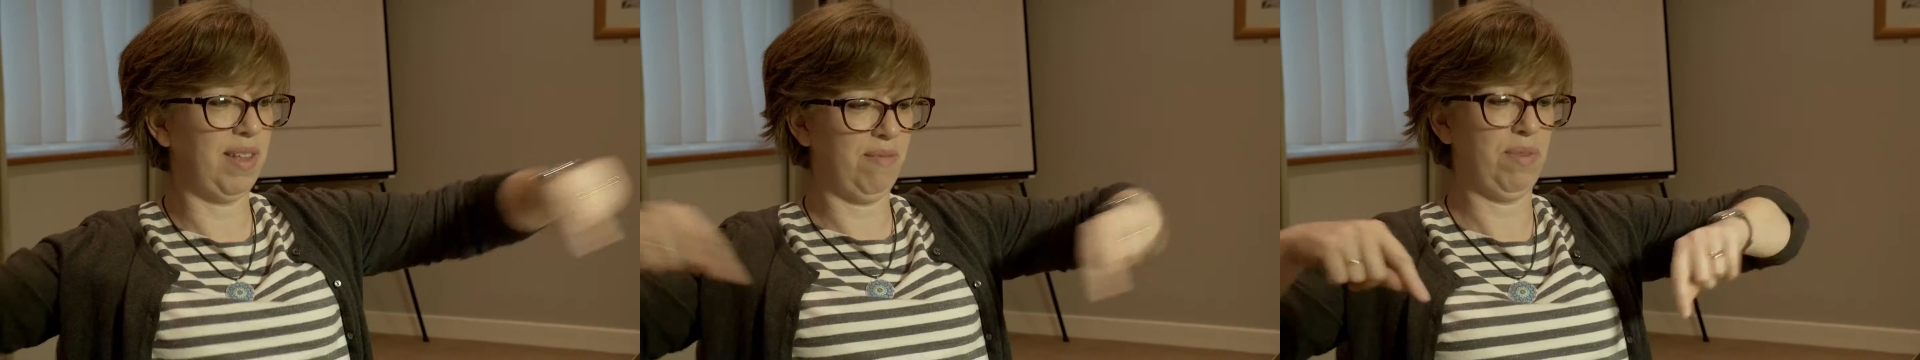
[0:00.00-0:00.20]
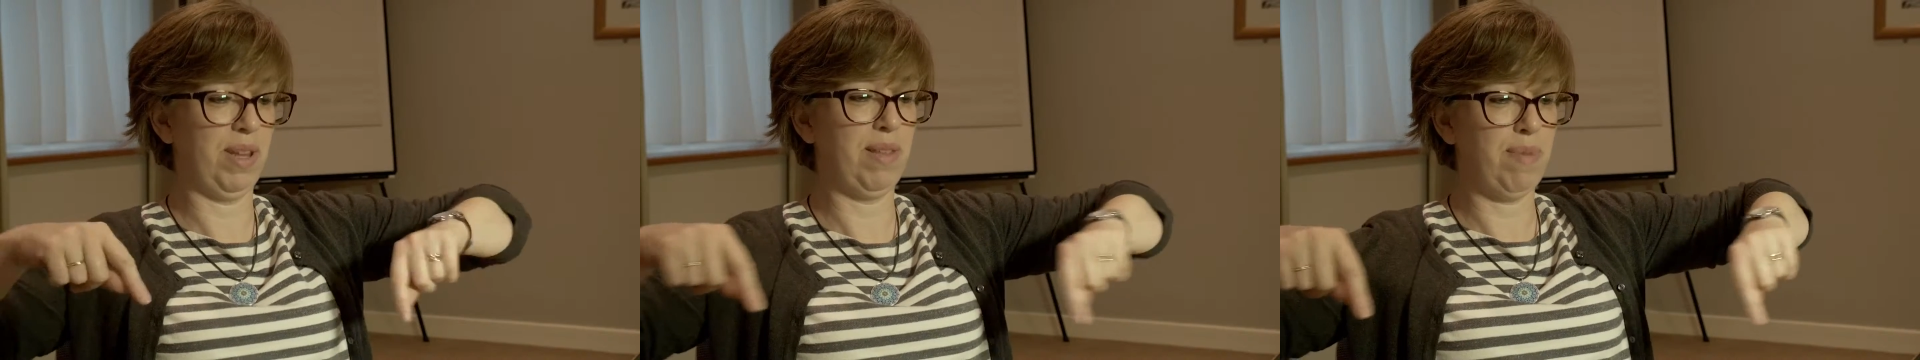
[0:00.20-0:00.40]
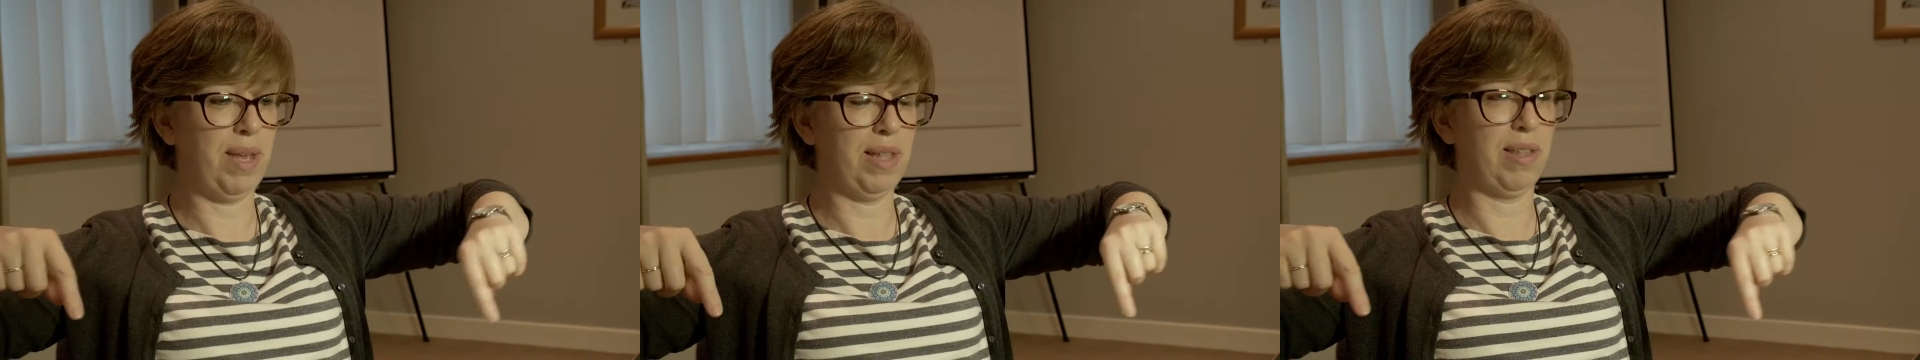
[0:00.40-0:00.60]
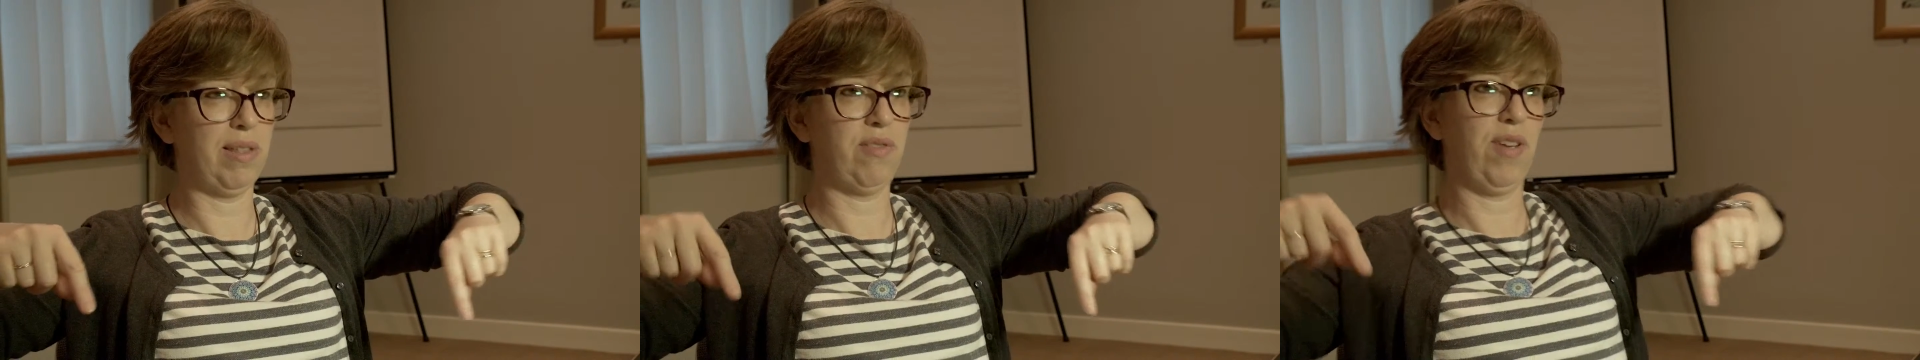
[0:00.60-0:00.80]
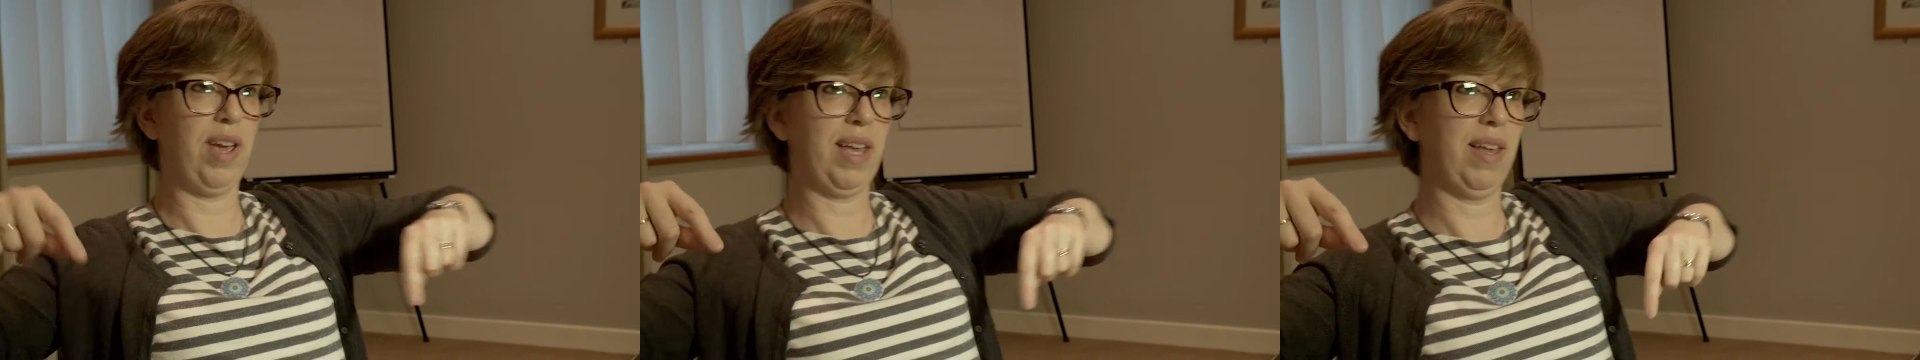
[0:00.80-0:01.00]
with the piece of
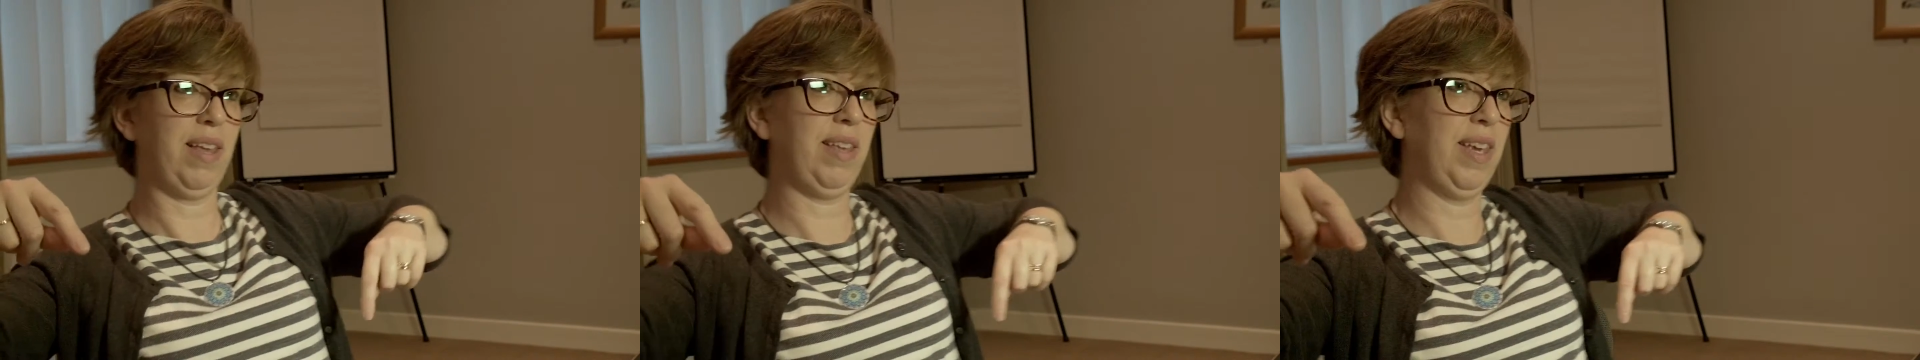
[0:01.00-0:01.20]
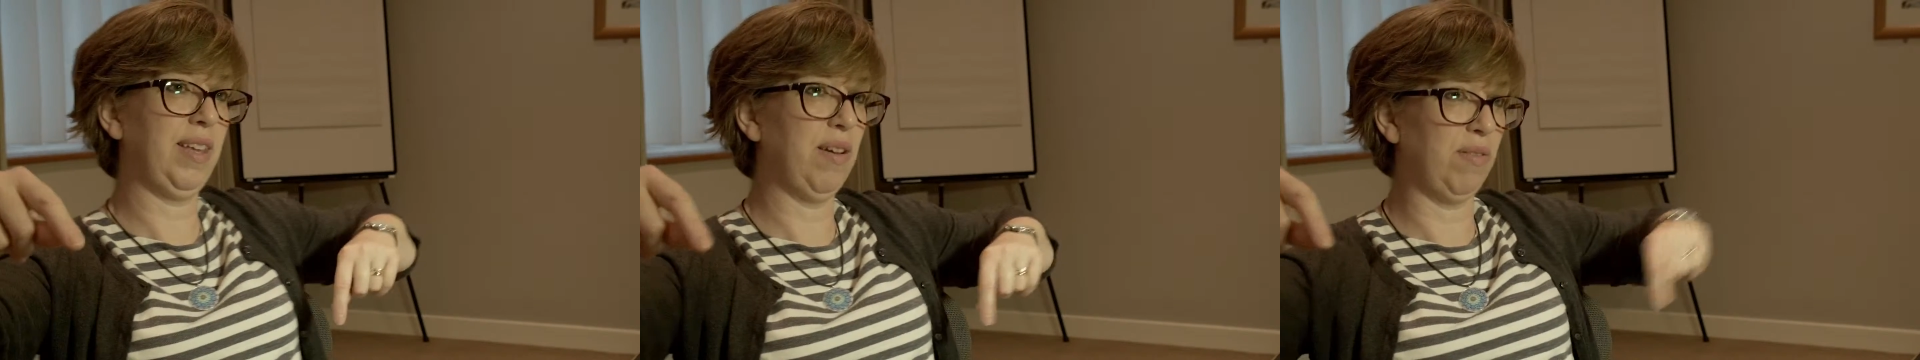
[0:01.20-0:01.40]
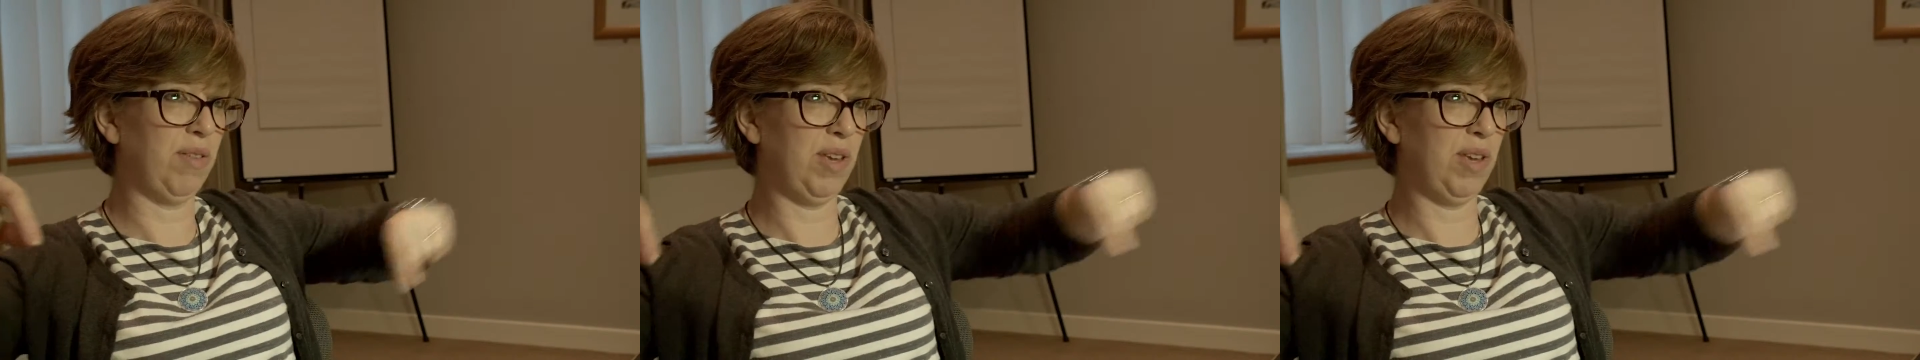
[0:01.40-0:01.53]
string, you know,